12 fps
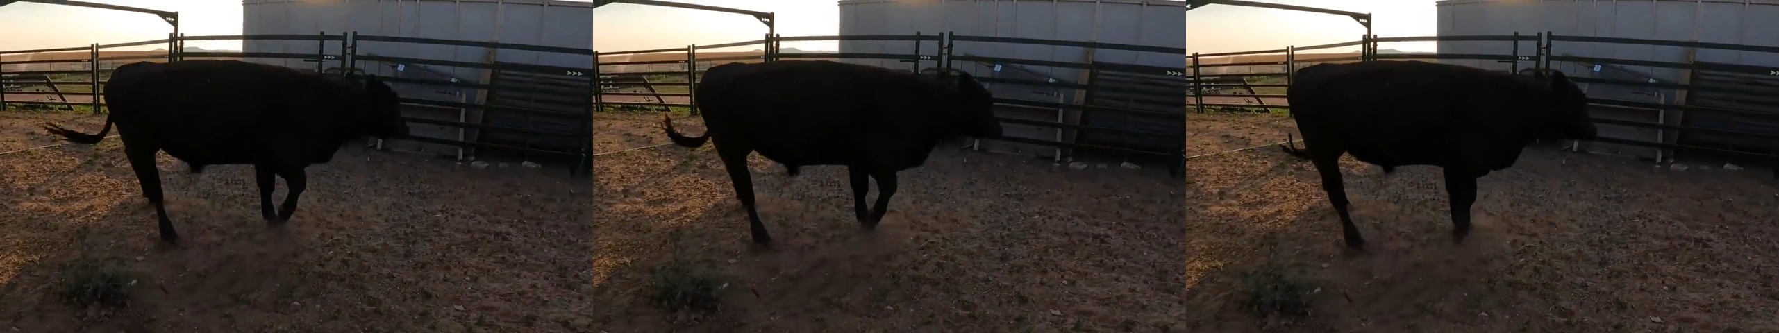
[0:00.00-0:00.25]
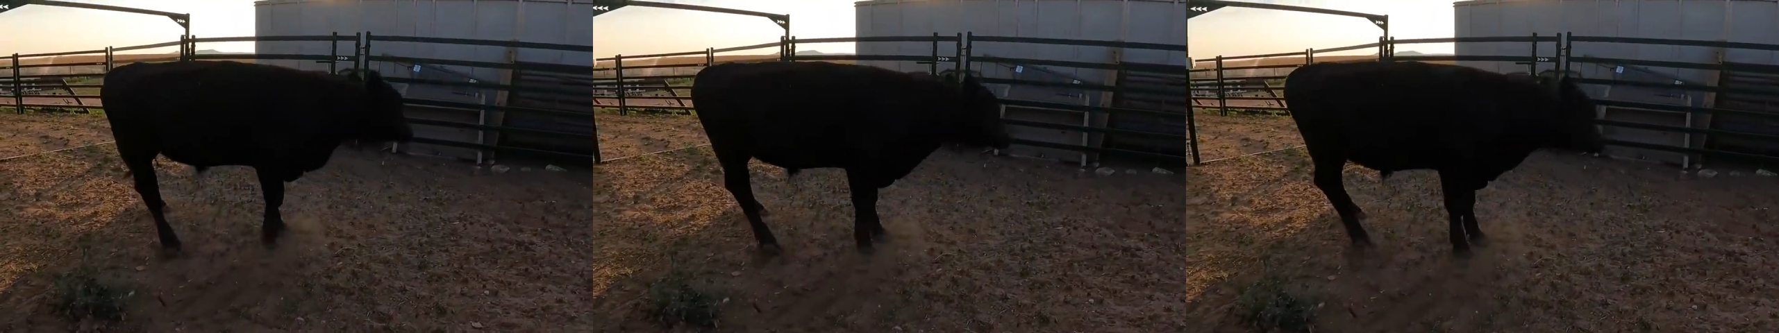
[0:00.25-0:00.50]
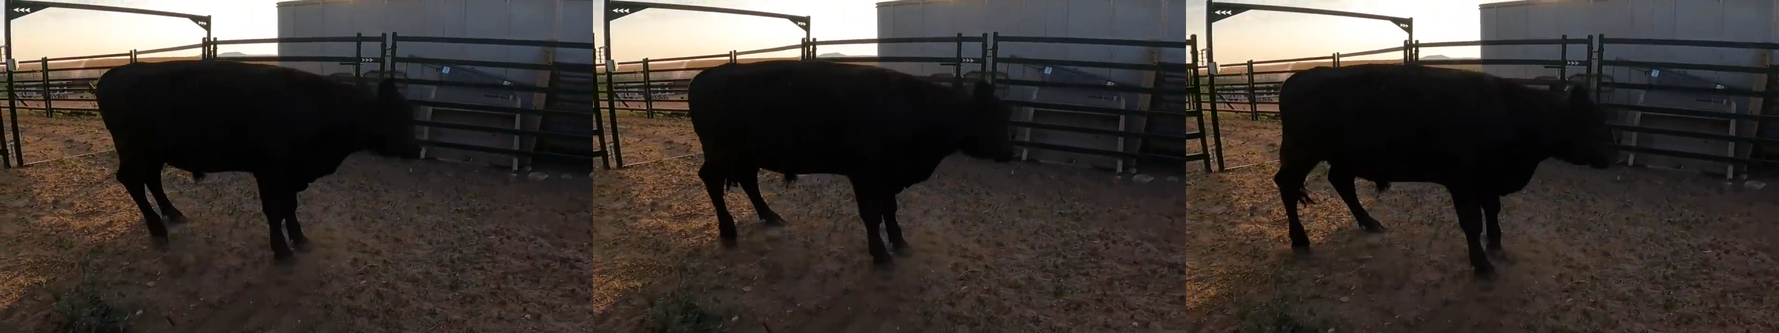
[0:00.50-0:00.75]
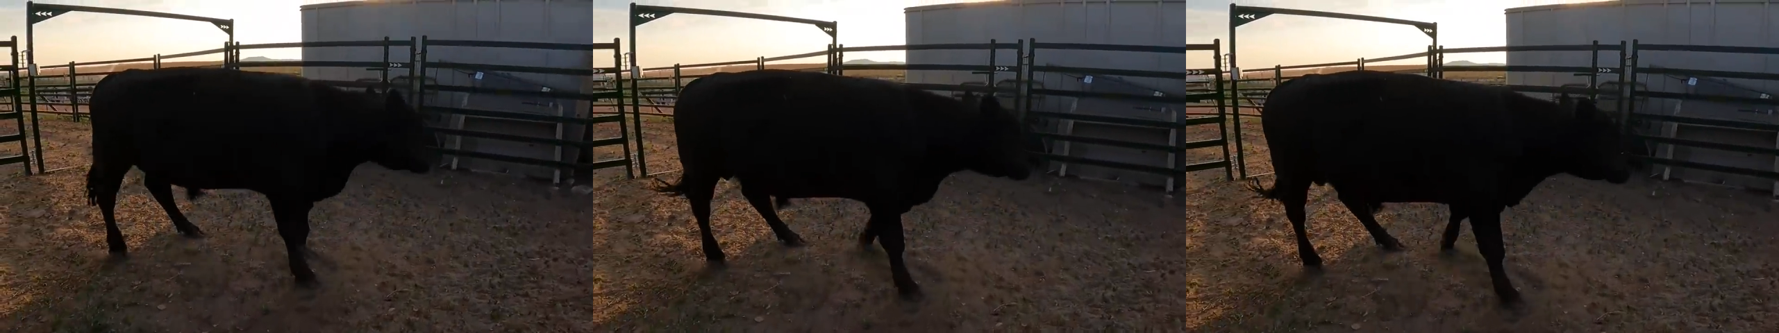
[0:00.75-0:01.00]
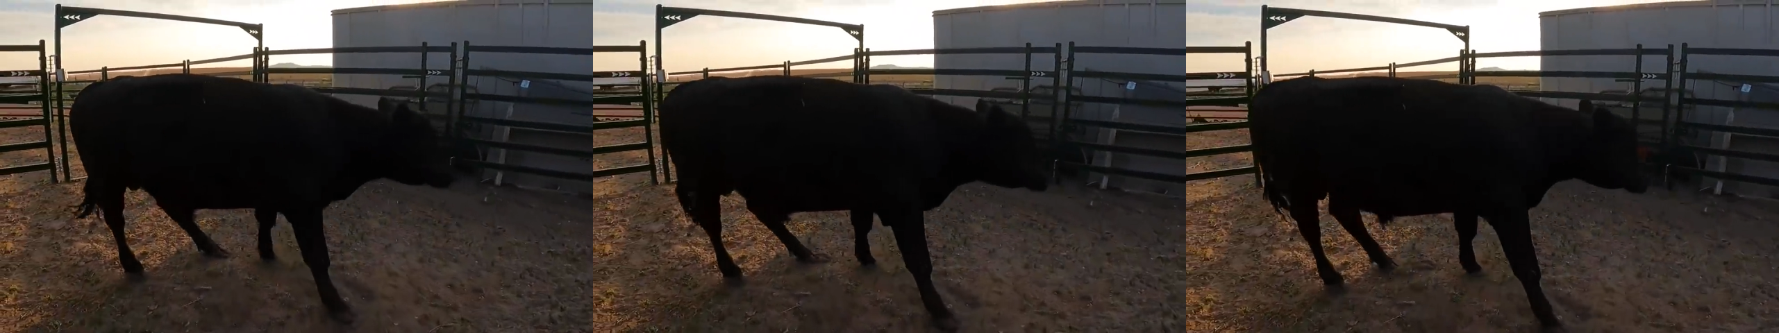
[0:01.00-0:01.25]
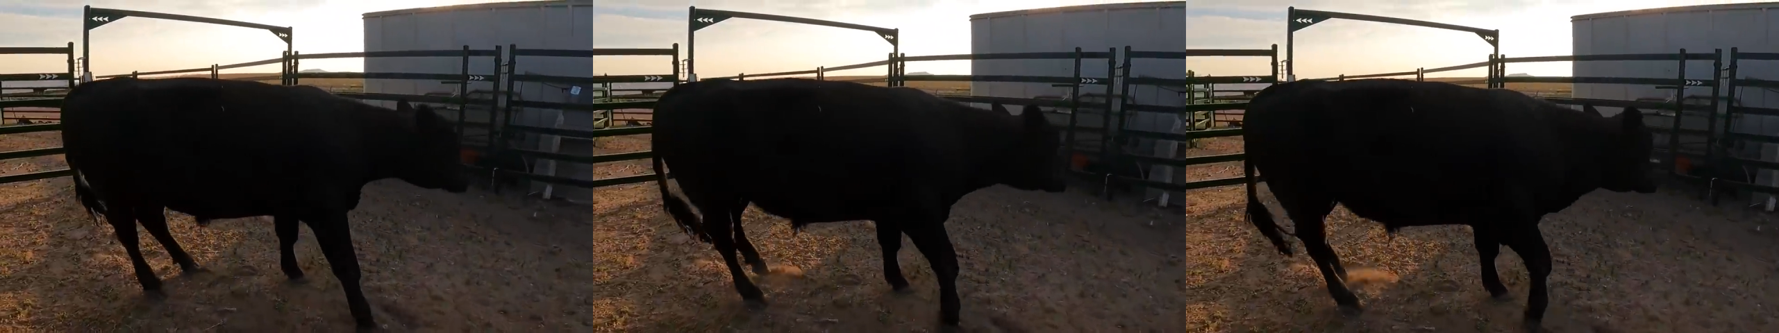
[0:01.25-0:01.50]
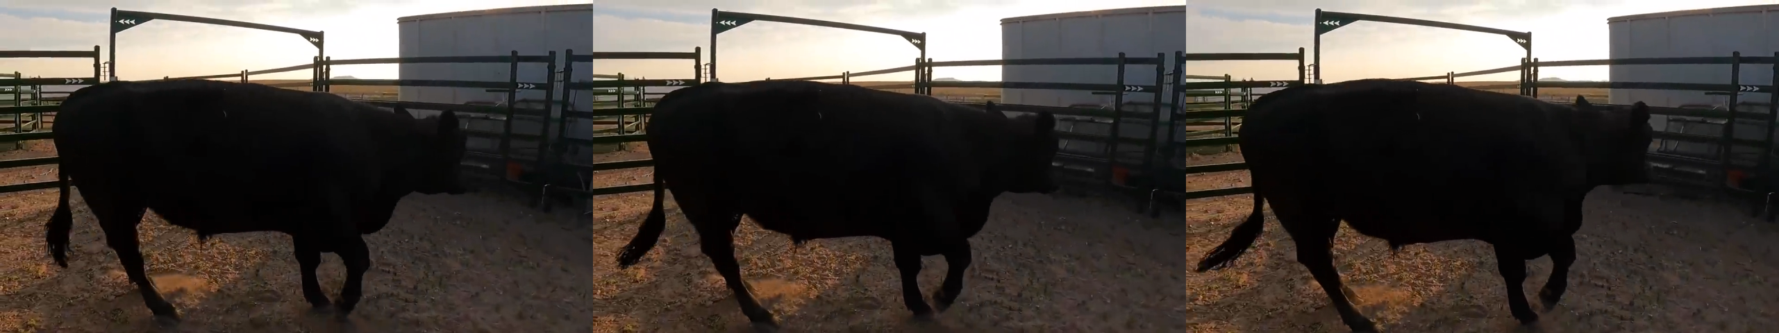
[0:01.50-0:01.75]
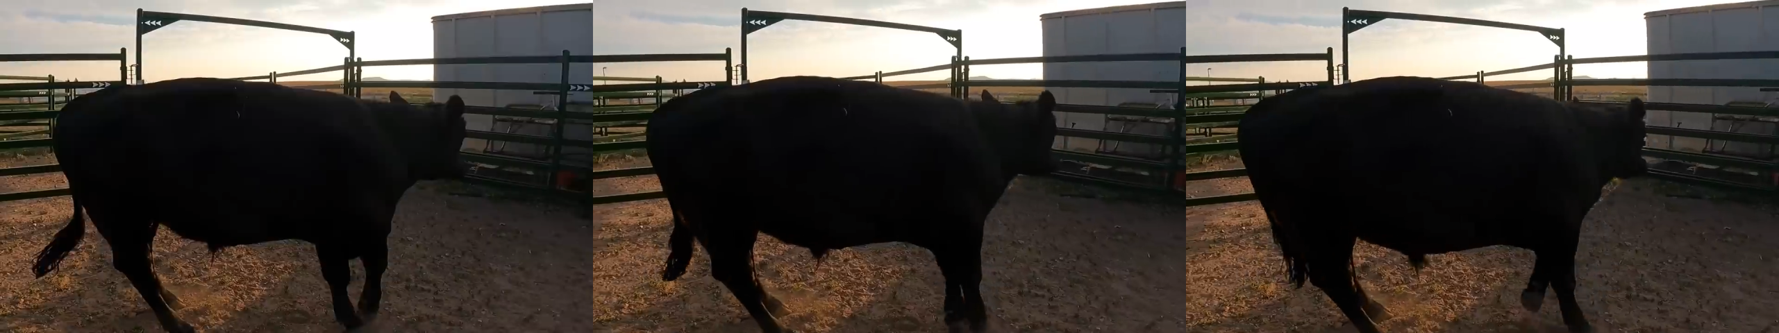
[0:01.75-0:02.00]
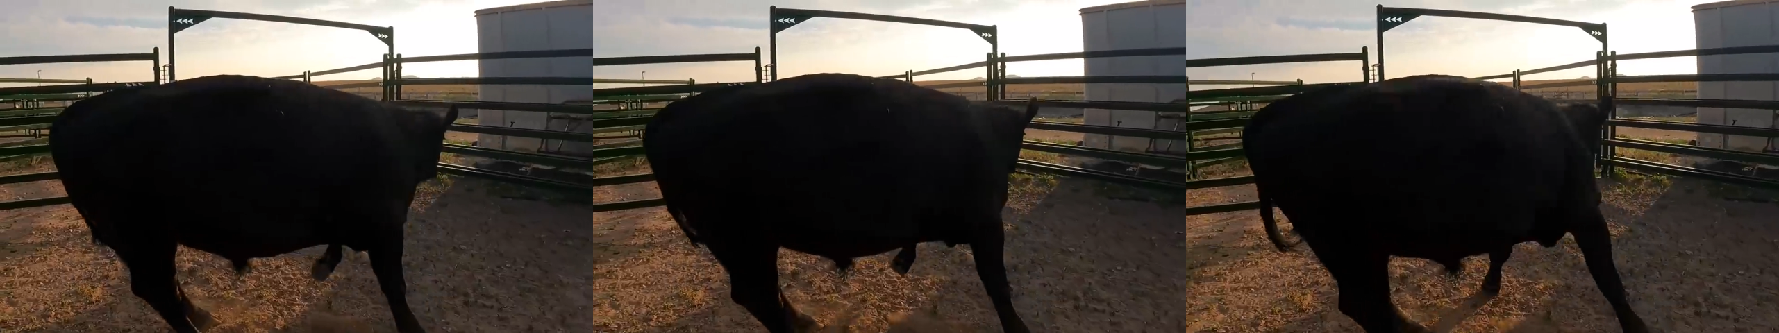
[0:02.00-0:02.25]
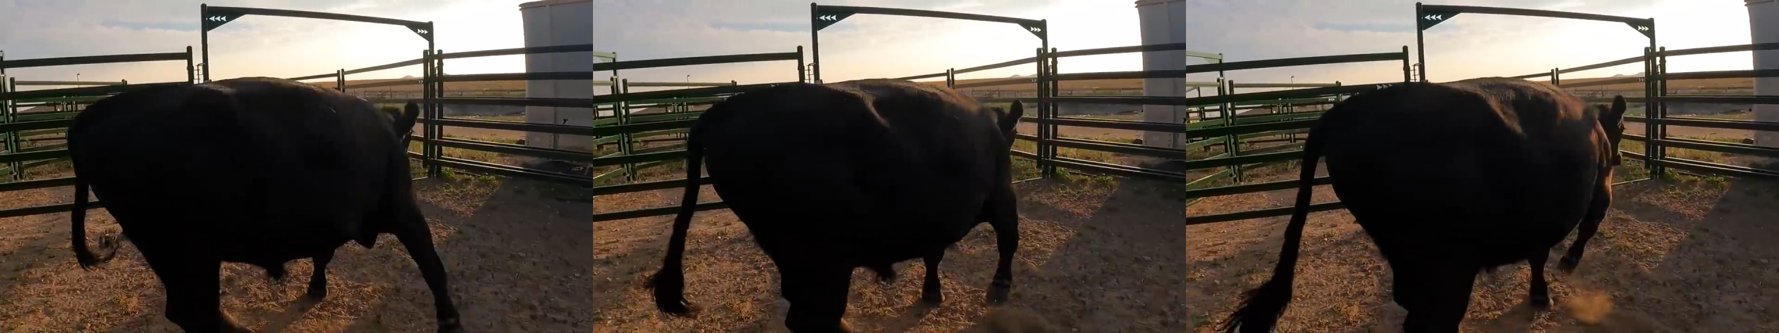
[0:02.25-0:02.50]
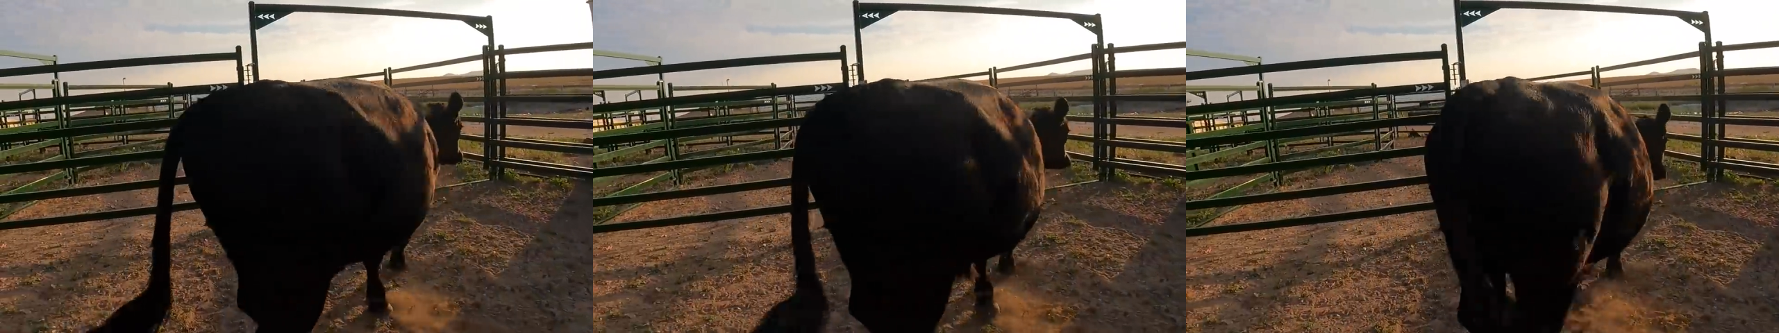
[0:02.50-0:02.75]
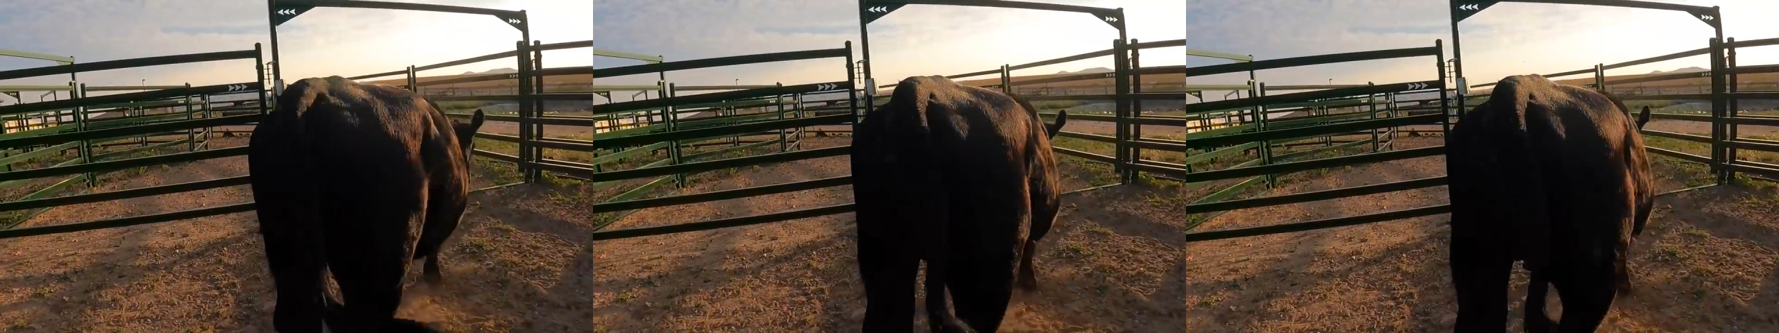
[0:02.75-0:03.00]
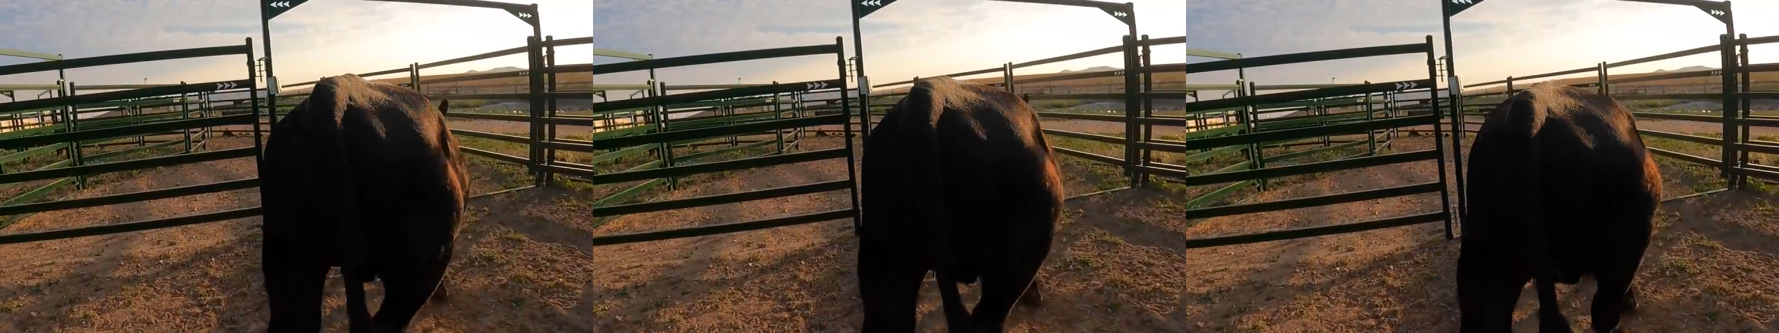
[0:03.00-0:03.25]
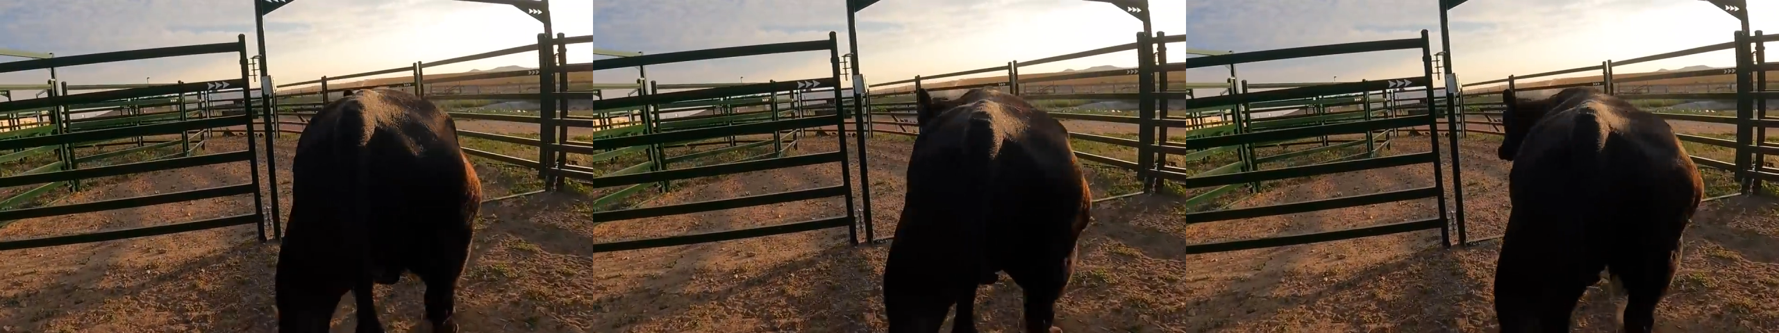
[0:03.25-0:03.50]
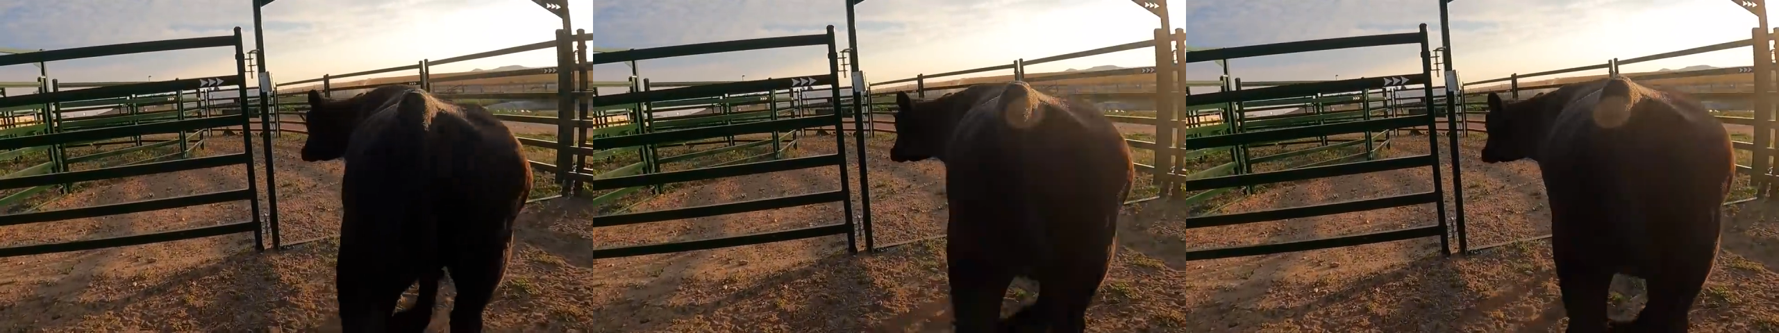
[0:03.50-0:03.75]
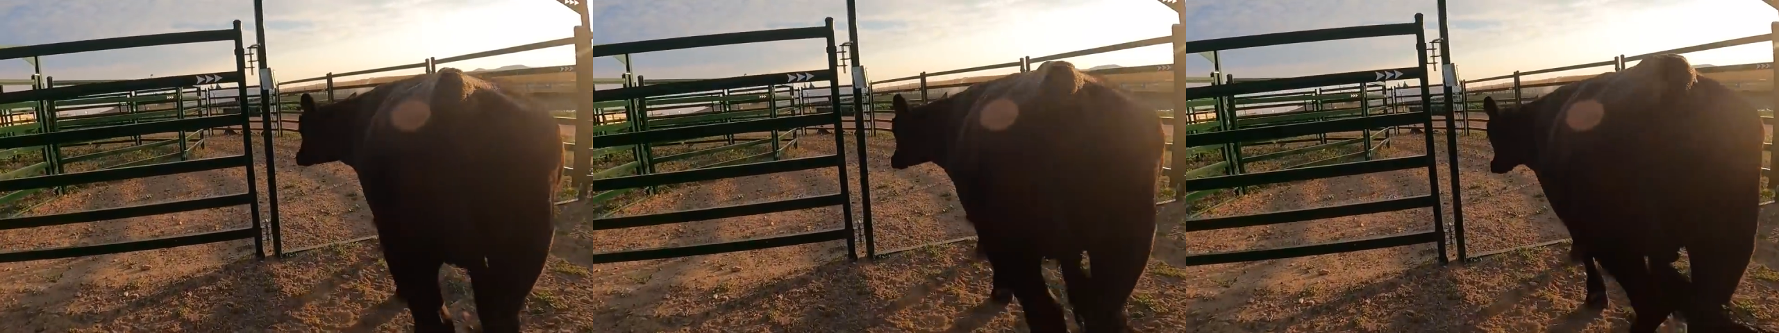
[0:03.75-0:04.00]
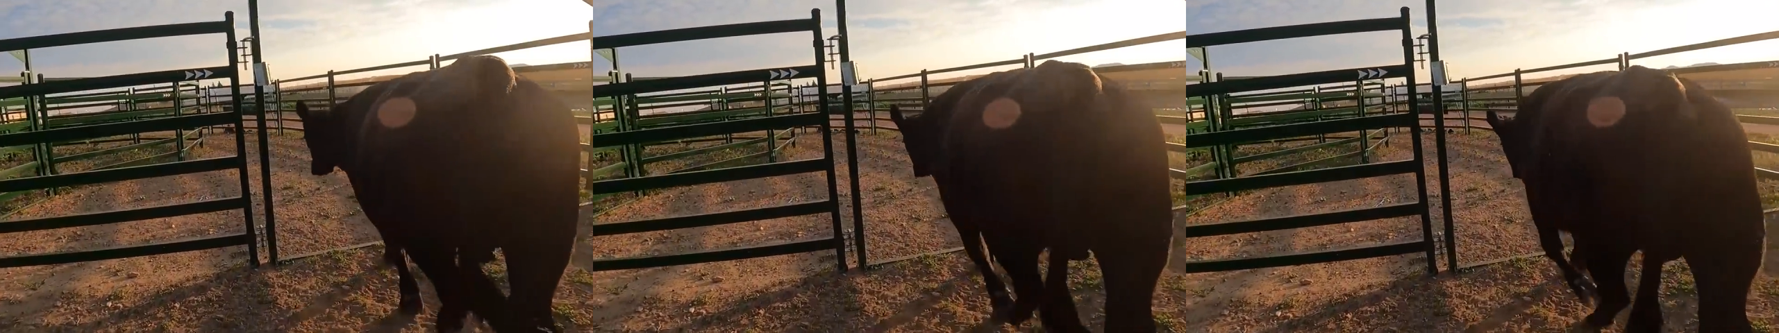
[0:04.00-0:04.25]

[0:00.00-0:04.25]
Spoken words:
(no speaker visible)